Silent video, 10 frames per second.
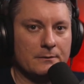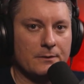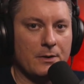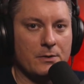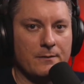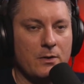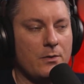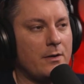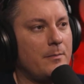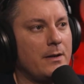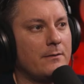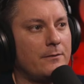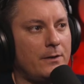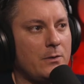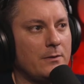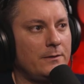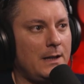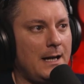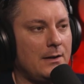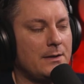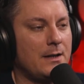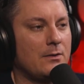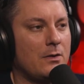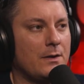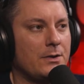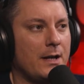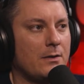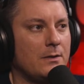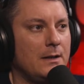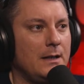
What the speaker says: For those of you that have been frequent flyers here on the channel